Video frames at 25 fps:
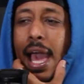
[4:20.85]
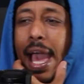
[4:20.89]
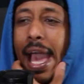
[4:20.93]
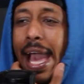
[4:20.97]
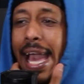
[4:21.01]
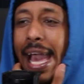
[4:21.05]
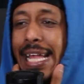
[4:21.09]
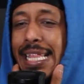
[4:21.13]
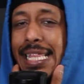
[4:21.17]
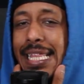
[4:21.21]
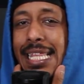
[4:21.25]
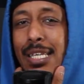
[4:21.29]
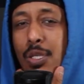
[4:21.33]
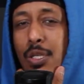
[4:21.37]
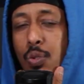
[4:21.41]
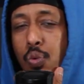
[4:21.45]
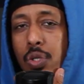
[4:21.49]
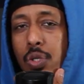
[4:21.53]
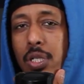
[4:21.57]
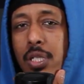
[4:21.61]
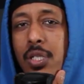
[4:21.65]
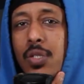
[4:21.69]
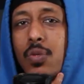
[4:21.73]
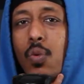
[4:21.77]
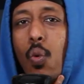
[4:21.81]
And this
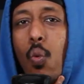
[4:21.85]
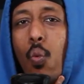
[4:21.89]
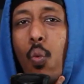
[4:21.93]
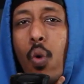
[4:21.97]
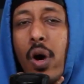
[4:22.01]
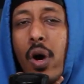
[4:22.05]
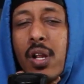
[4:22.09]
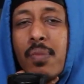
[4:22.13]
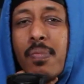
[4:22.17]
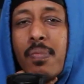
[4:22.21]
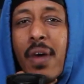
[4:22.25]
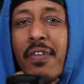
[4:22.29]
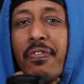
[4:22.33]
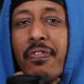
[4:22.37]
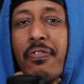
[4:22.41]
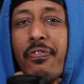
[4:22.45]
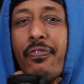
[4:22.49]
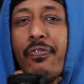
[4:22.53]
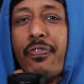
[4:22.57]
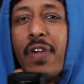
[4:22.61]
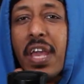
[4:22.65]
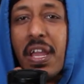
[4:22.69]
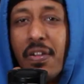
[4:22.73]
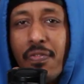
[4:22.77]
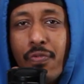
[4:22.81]
was one of my
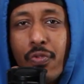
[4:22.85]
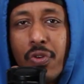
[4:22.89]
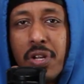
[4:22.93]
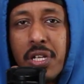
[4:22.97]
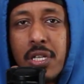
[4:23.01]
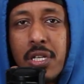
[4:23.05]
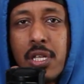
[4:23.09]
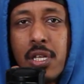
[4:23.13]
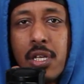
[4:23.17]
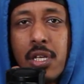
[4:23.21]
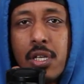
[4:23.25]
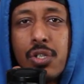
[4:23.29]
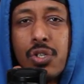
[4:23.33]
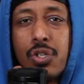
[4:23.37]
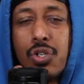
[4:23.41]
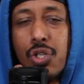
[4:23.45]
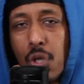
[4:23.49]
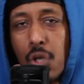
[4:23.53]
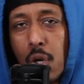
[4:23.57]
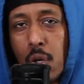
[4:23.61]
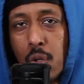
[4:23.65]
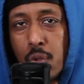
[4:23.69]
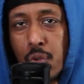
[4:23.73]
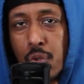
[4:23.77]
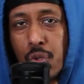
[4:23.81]
favorite
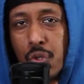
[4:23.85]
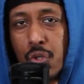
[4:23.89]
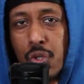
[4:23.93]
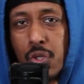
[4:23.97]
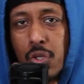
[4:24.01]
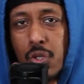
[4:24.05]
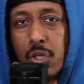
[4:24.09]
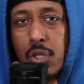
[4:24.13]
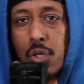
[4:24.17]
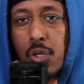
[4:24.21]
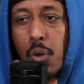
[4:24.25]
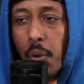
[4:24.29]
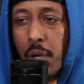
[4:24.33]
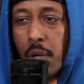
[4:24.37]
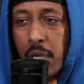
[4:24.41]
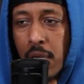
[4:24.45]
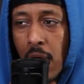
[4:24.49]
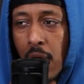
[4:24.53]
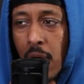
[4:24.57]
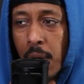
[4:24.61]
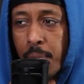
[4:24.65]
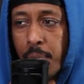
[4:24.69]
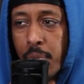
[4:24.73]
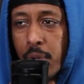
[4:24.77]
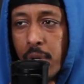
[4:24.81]
shows growing
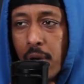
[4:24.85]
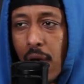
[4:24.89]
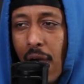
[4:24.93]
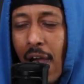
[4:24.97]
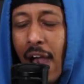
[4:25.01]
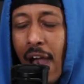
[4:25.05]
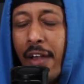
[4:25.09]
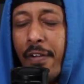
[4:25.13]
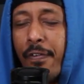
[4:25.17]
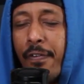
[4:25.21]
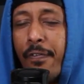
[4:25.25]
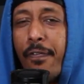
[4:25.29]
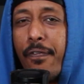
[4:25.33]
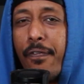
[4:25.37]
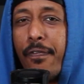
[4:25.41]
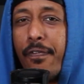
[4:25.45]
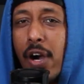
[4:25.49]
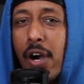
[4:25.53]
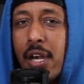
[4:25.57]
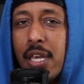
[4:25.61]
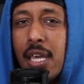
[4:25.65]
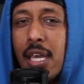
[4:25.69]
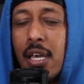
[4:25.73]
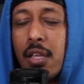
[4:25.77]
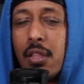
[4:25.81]
up. I
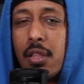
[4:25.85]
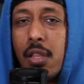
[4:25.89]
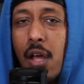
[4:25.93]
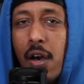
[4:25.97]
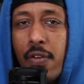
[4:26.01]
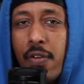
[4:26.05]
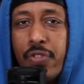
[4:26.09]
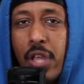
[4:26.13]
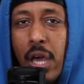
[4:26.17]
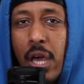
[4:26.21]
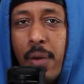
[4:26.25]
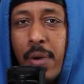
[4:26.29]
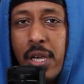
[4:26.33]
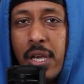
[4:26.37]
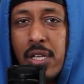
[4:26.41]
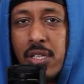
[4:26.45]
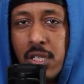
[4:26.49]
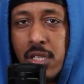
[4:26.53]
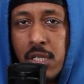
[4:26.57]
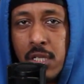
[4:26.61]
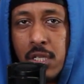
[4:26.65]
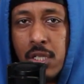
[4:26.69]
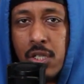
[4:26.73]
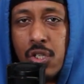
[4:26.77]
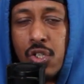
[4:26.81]
fucking loved
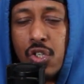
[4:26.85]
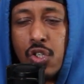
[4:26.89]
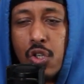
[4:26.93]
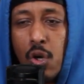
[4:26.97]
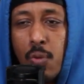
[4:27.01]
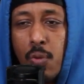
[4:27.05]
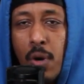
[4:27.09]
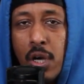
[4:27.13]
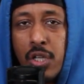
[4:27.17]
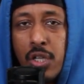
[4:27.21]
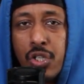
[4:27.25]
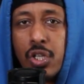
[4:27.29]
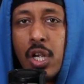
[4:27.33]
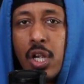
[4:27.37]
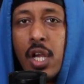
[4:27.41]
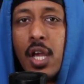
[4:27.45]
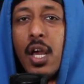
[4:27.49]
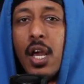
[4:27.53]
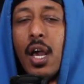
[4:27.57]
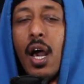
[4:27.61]
MXC so much.